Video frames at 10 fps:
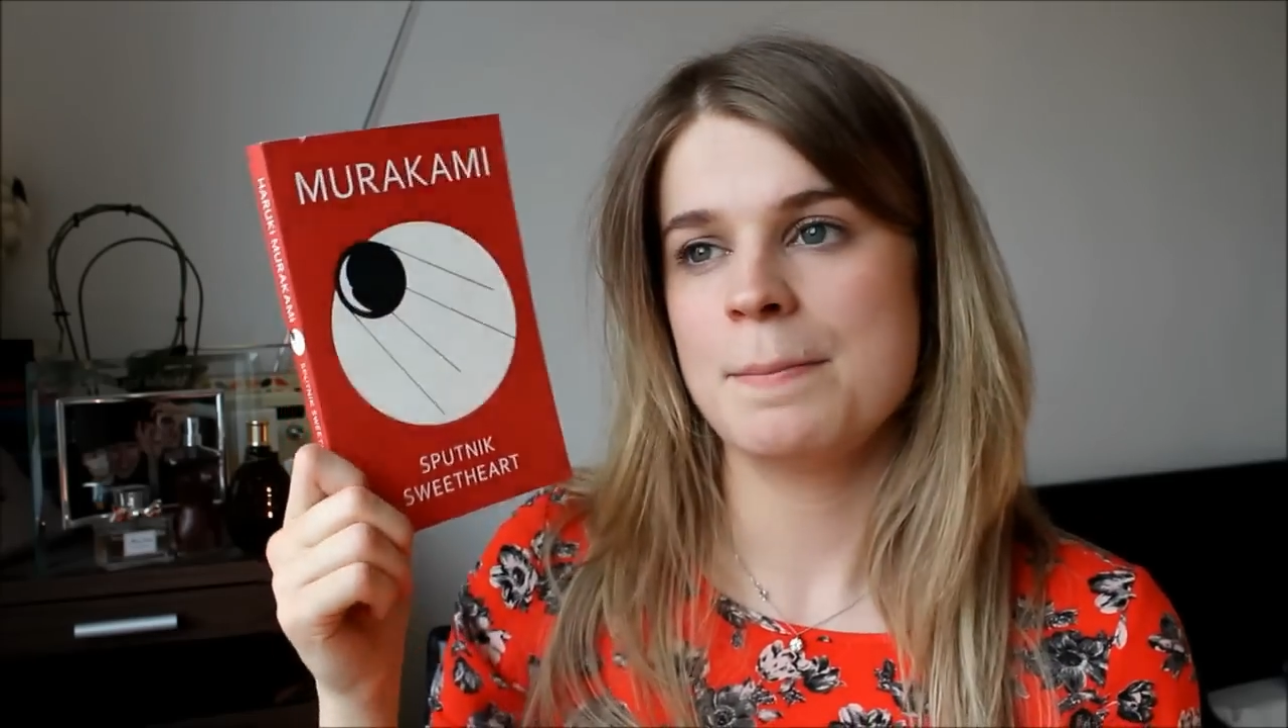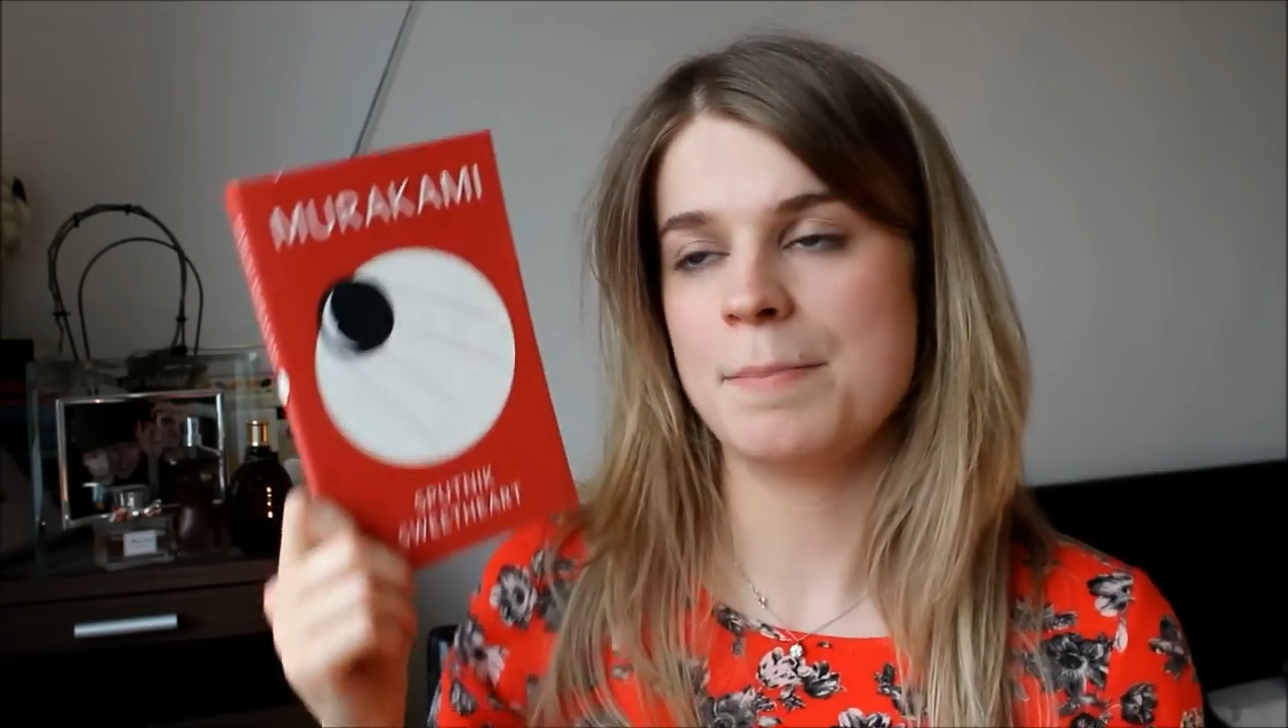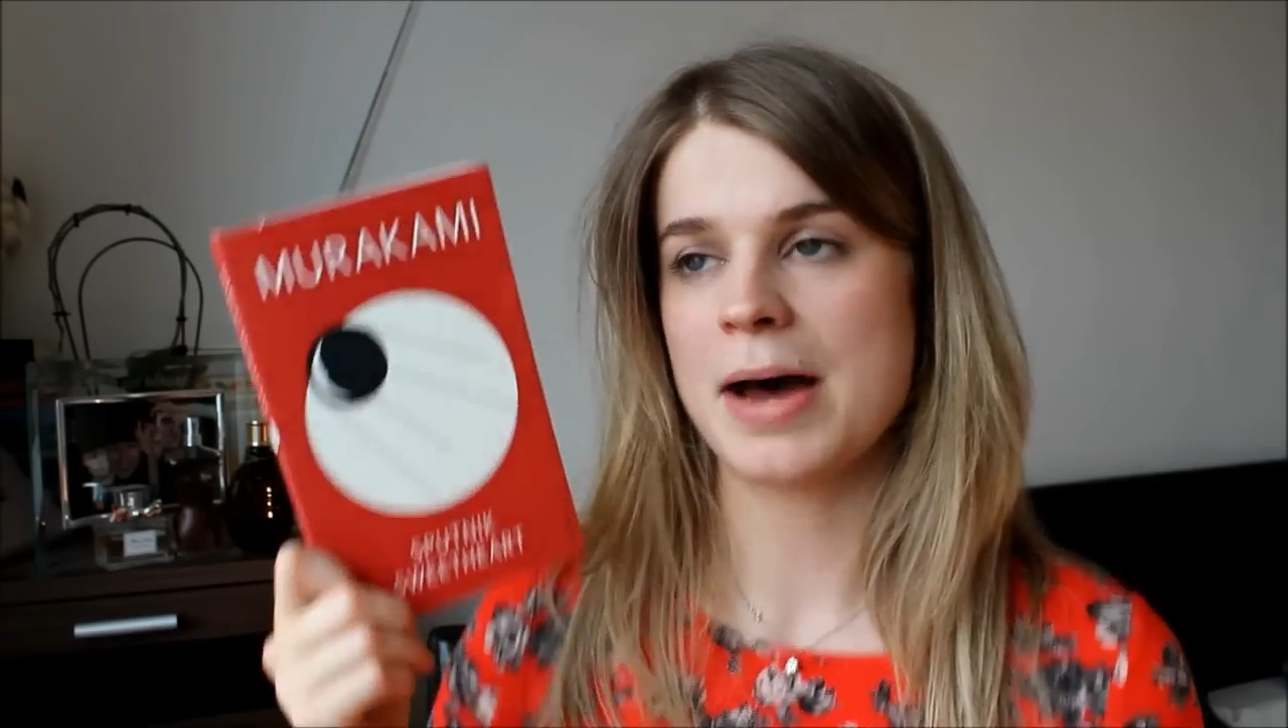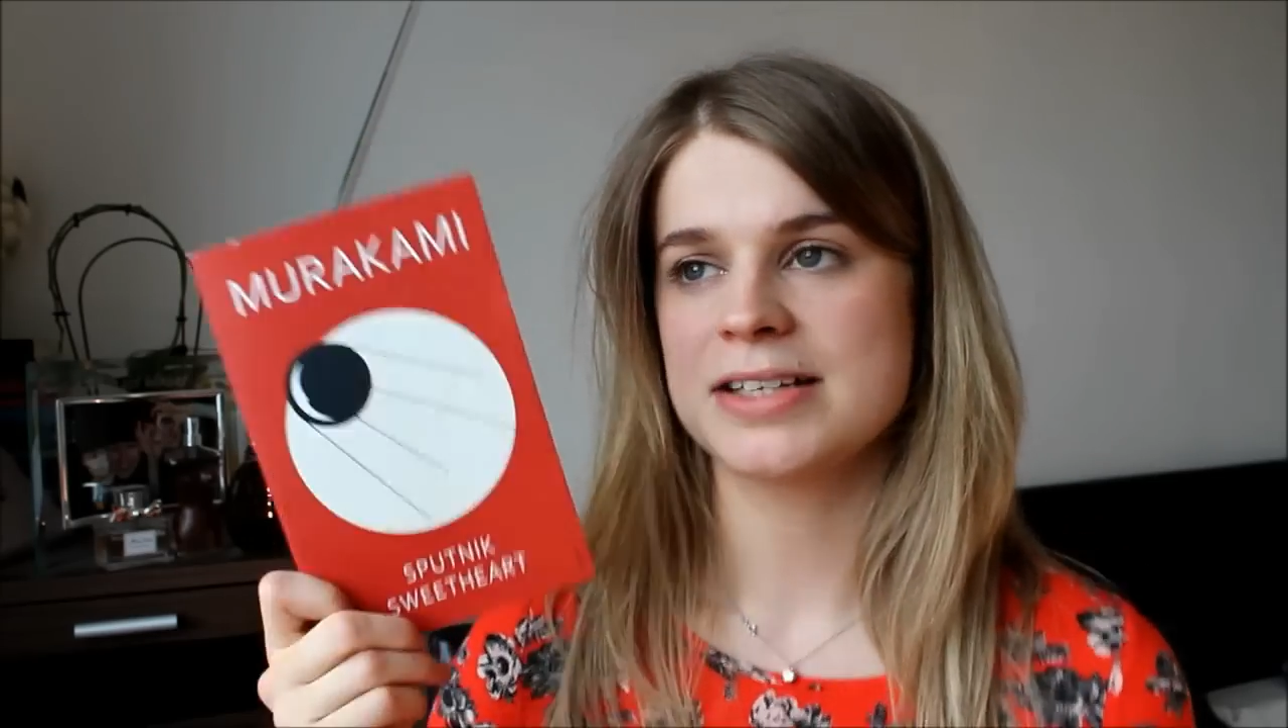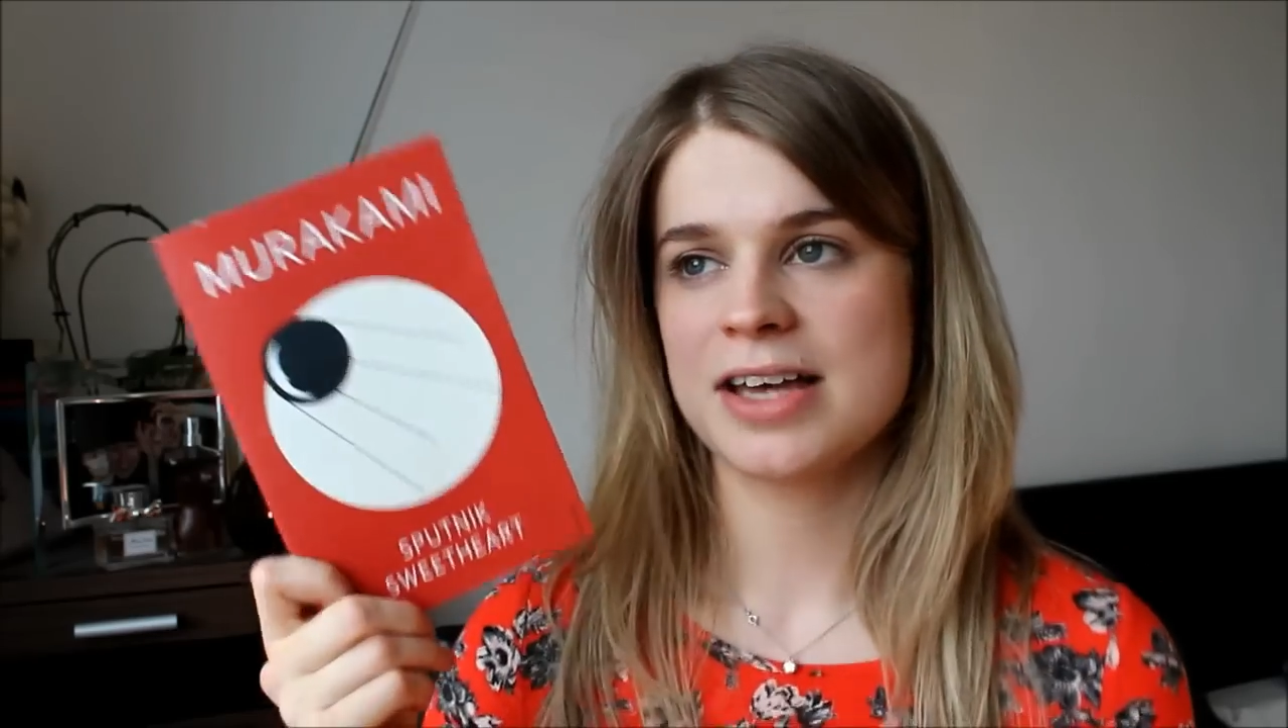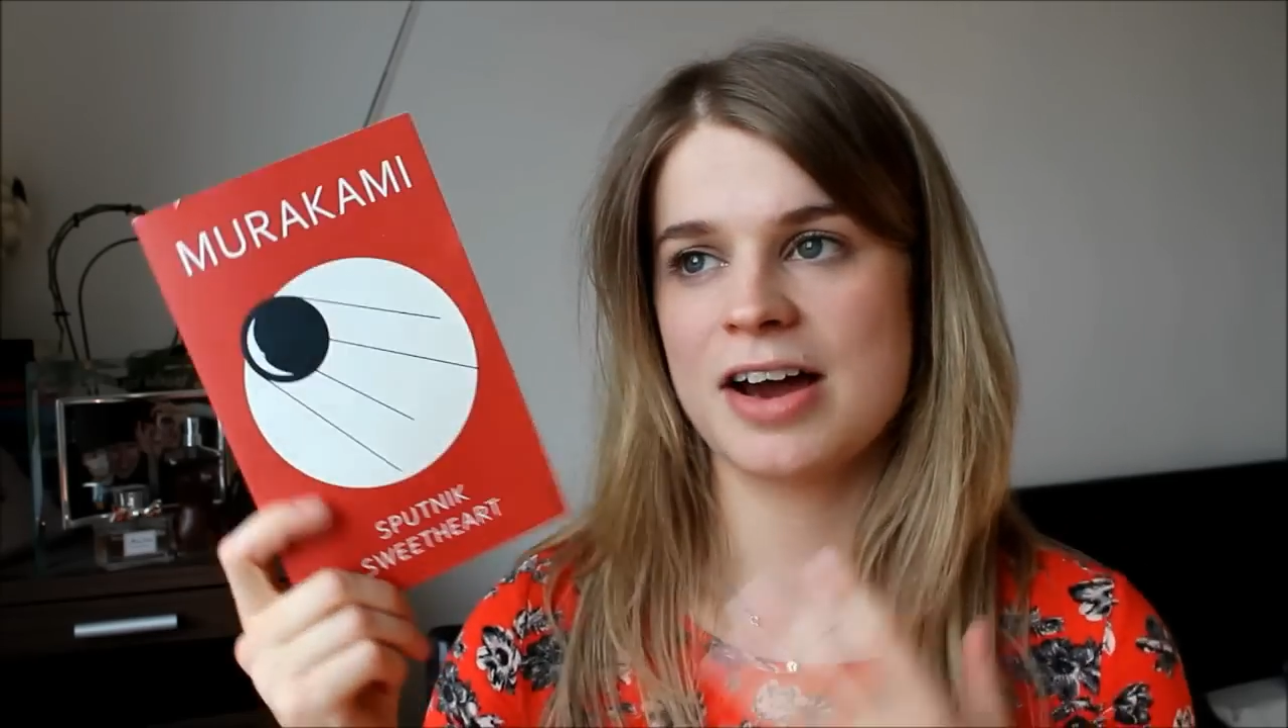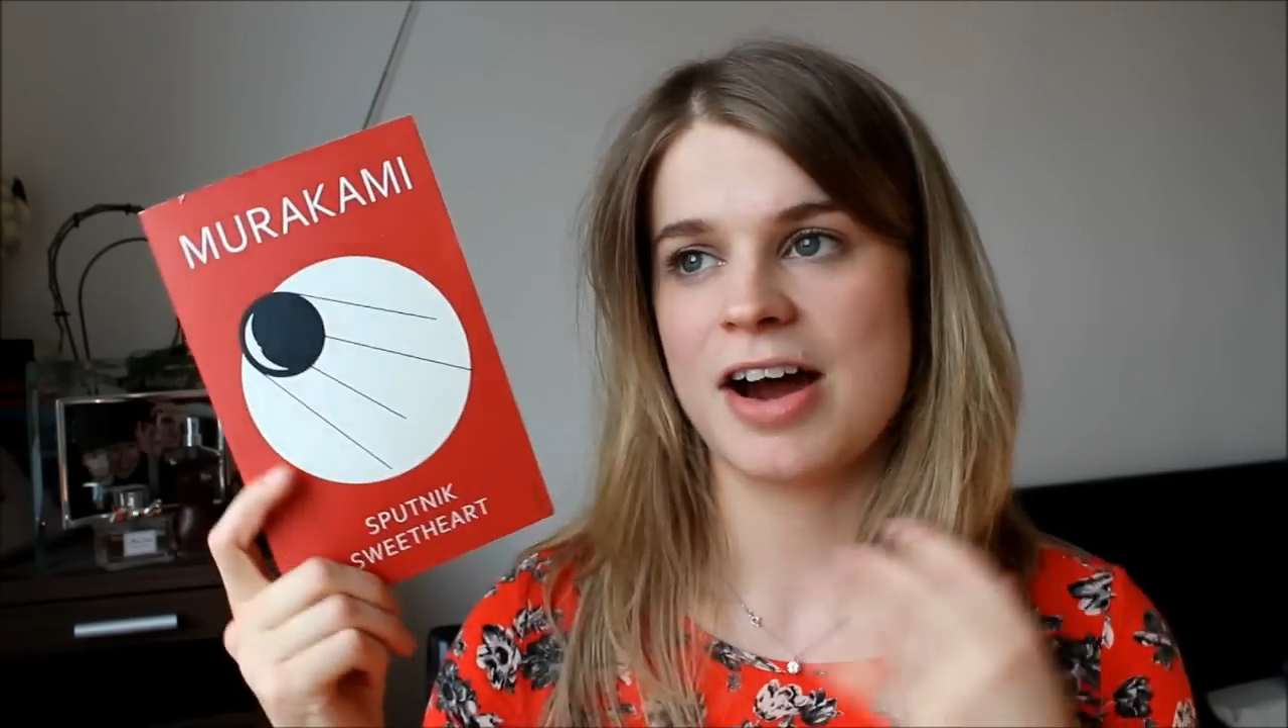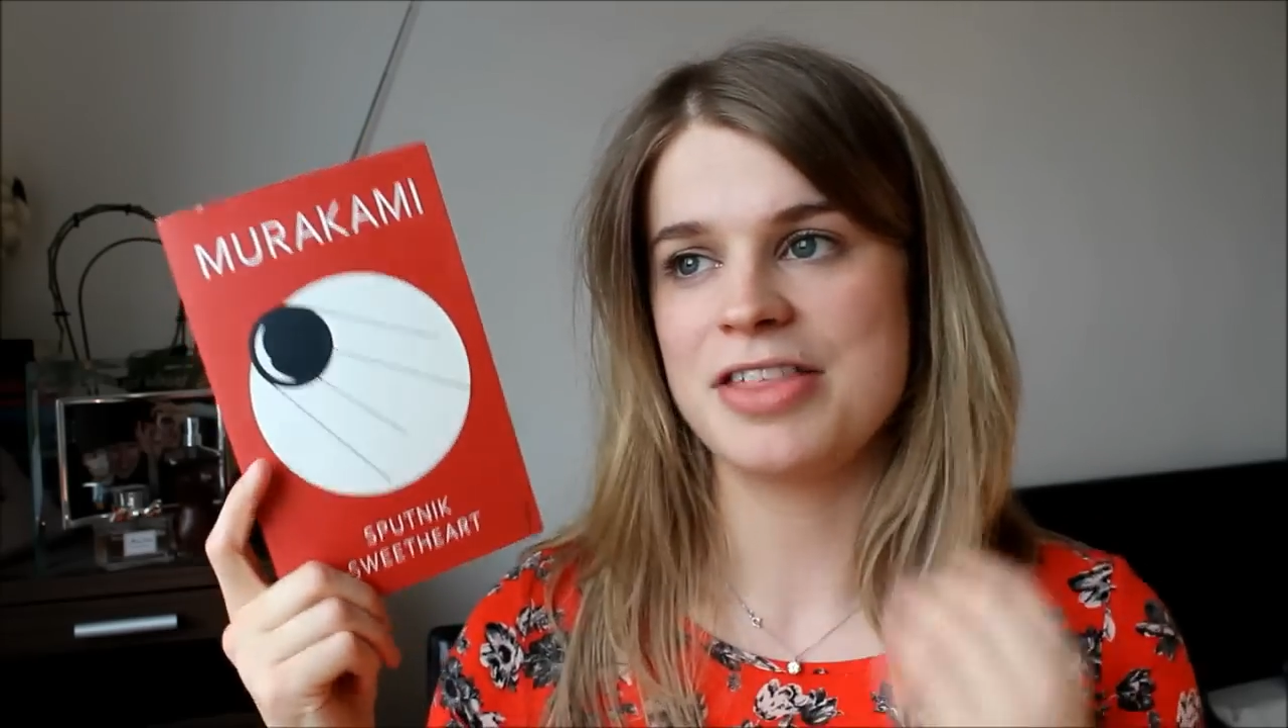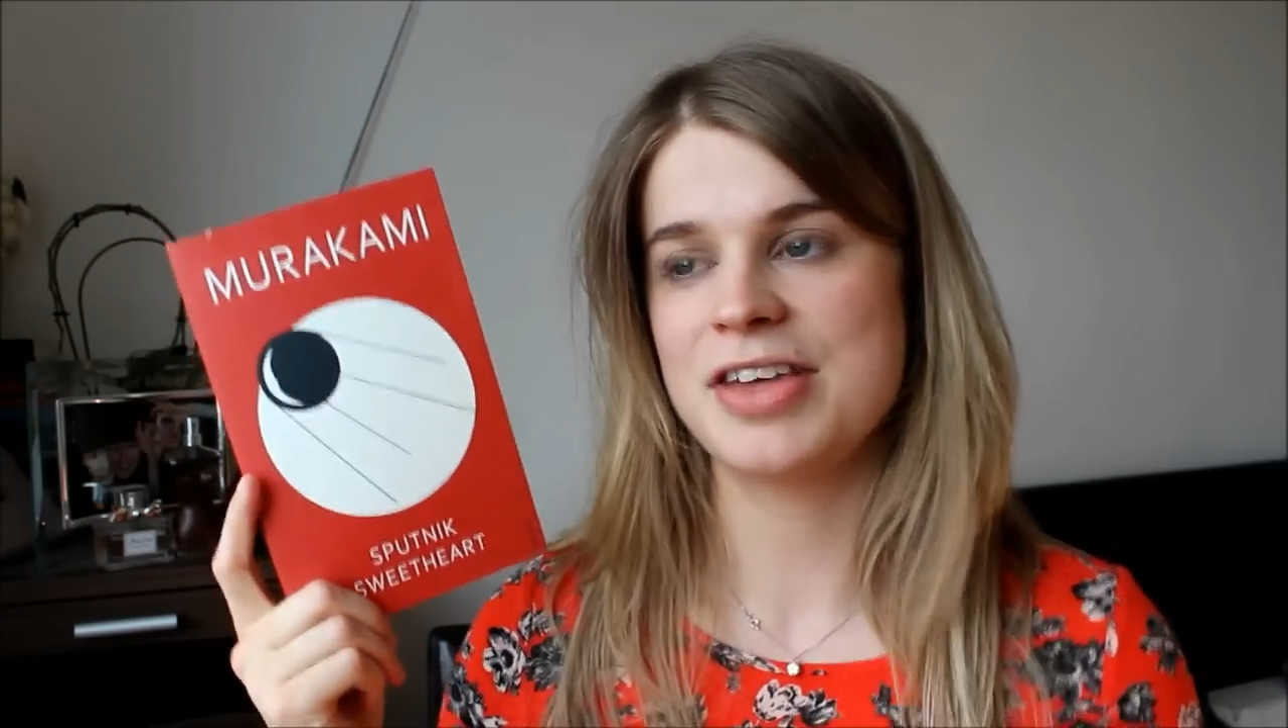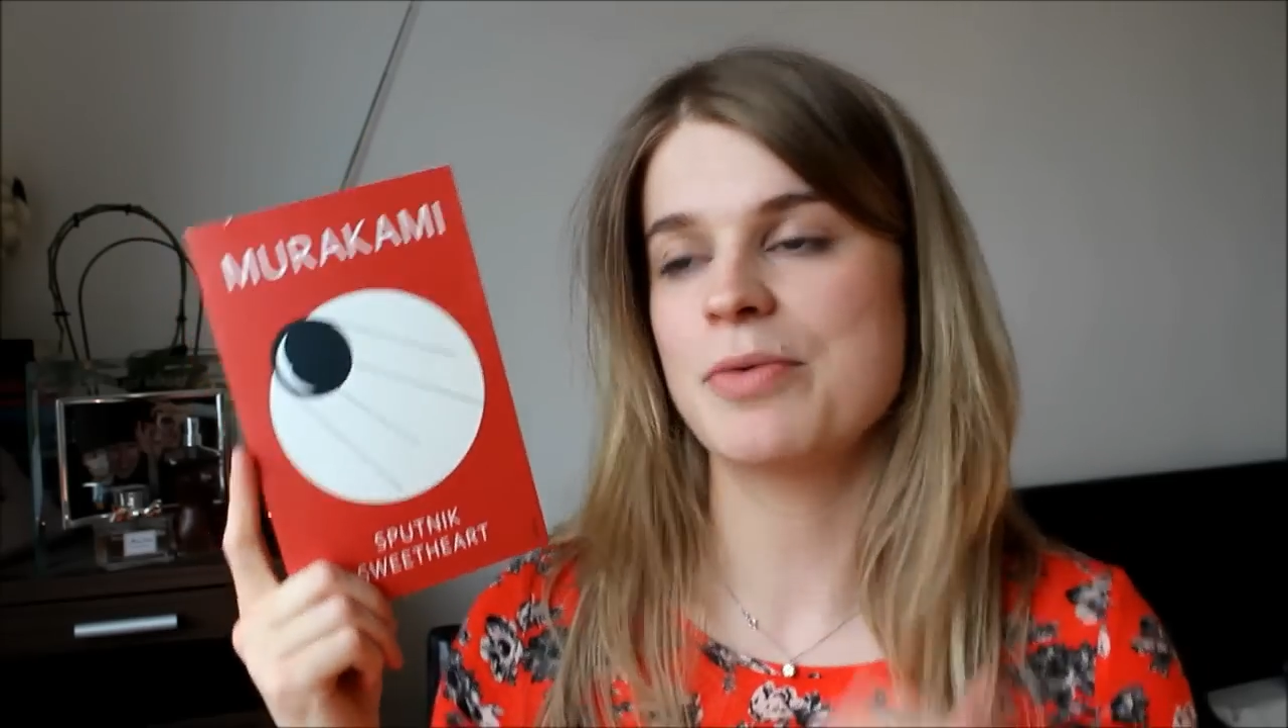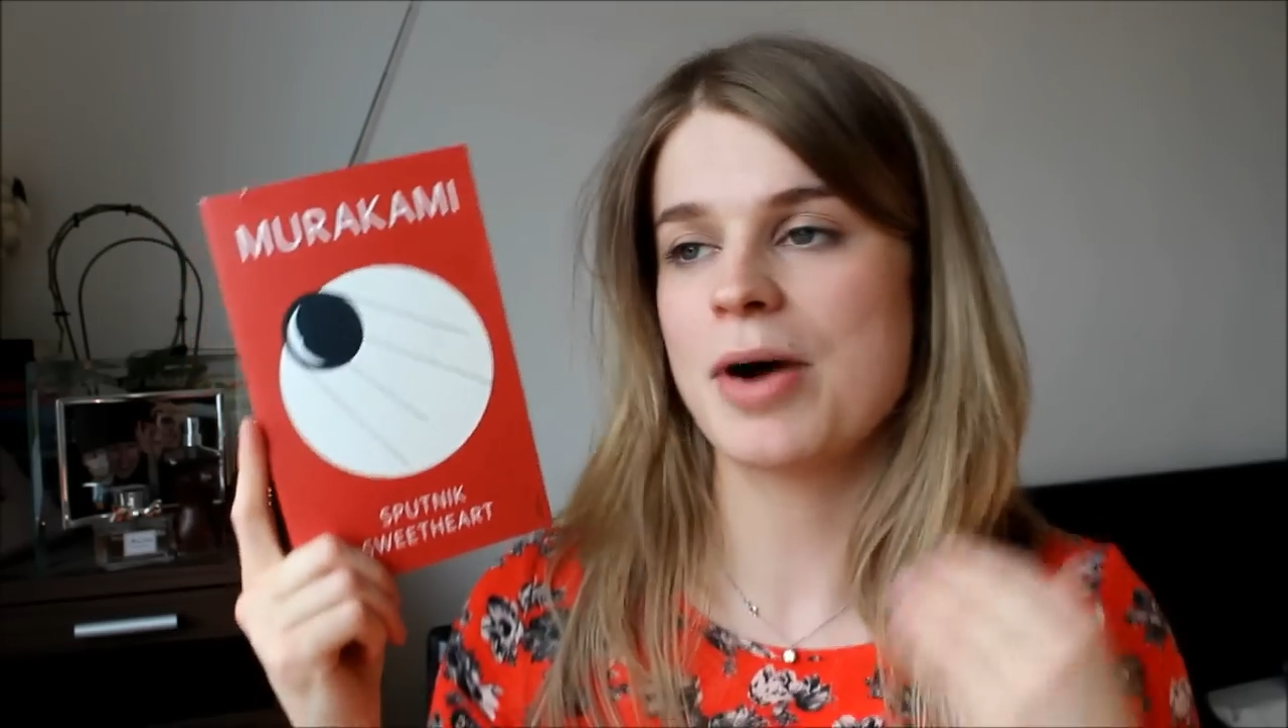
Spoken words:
But I think